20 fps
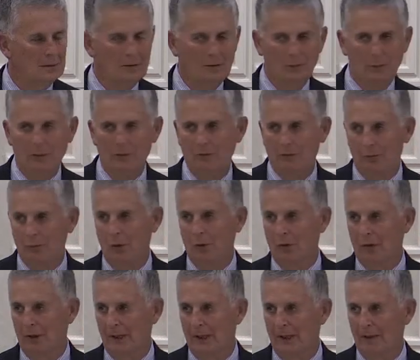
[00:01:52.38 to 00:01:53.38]
to be from
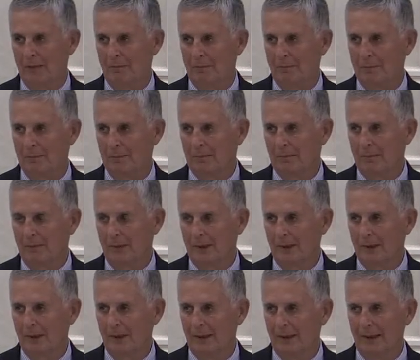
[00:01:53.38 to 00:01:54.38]
Notre Dame
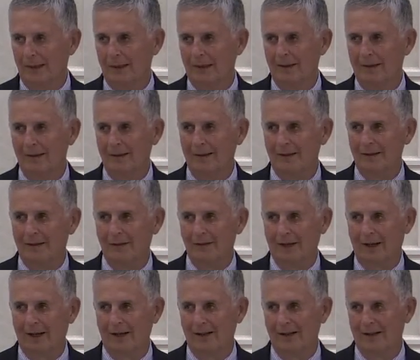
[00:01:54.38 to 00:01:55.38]
and it's,
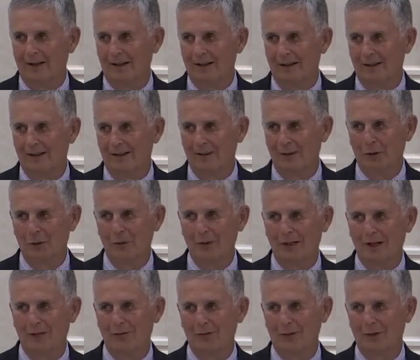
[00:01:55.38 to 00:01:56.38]
I, I, you know, we
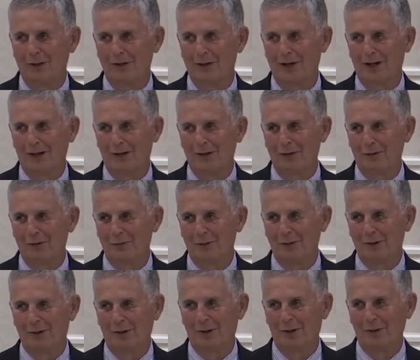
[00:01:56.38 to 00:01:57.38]
have ring knockers, we
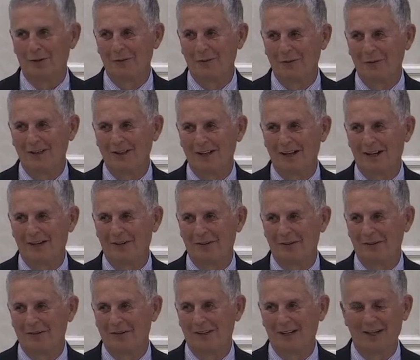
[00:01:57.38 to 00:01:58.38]
call ring
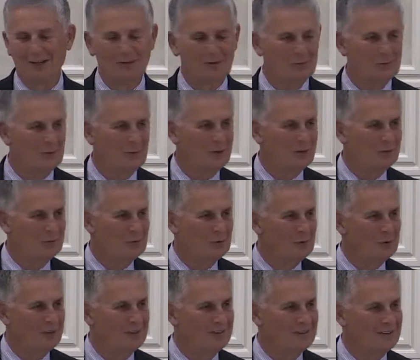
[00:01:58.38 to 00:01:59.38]
knockers the guys from West
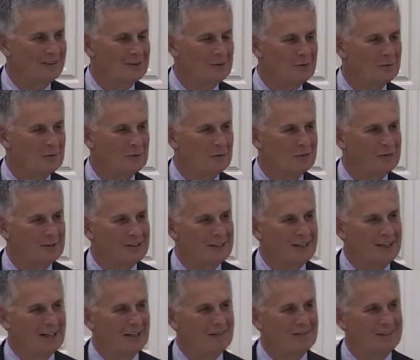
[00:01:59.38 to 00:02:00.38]
Point and the Air Force
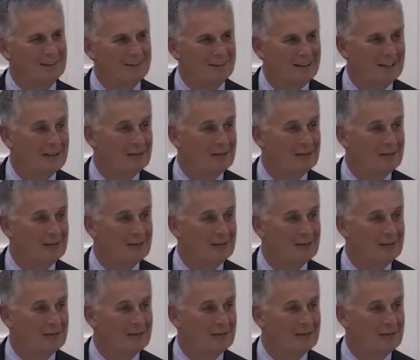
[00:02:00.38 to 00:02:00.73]
Academy and the